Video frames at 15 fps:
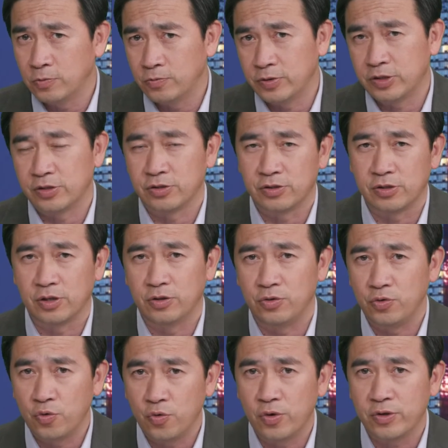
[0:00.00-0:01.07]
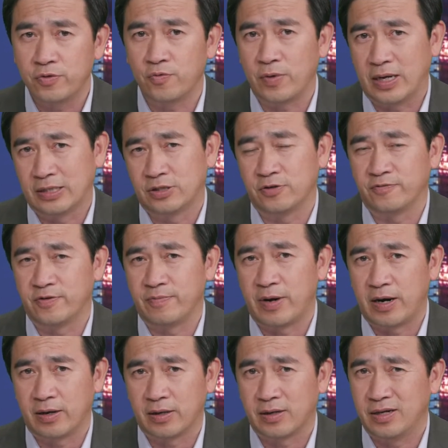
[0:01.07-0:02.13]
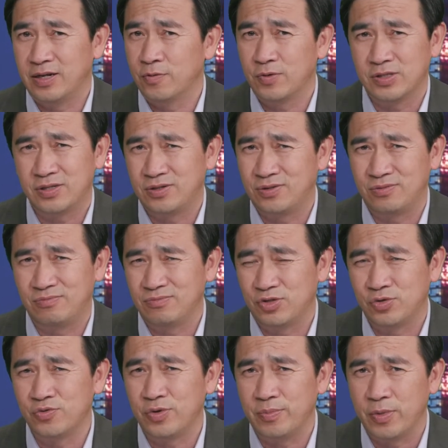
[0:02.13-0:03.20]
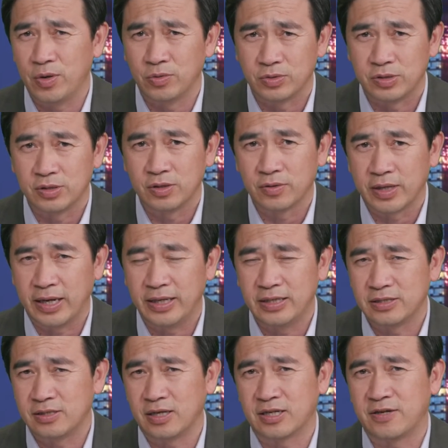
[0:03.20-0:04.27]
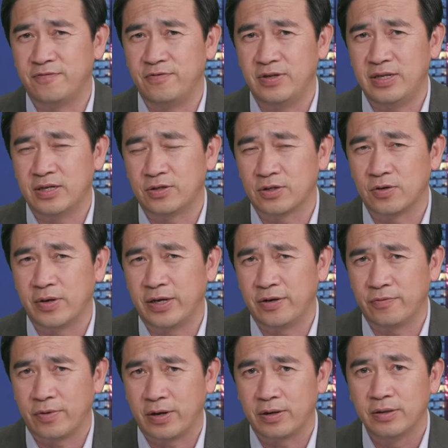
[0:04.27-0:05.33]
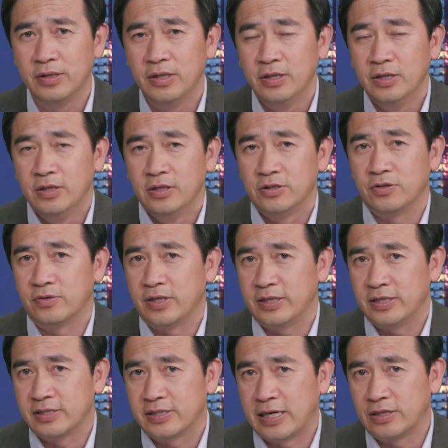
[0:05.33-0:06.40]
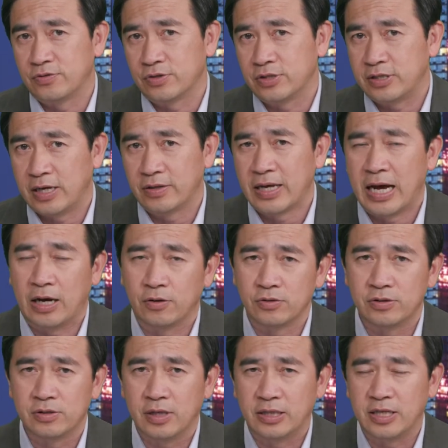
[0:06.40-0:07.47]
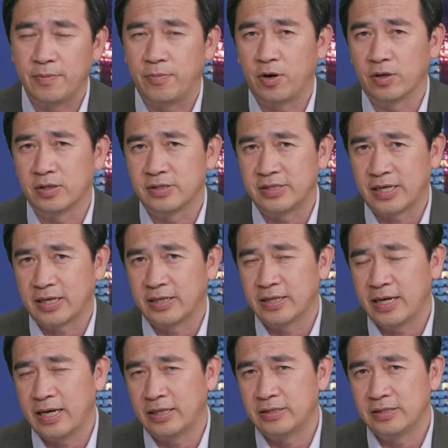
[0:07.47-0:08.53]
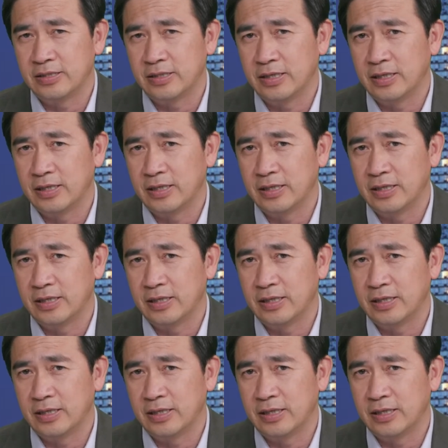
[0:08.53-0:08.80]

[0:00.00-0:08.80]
which is the northwest of America. It was too remote, okay? It's not convenient to go anywhere. So they decided to sell the house, and they bought a second-hand,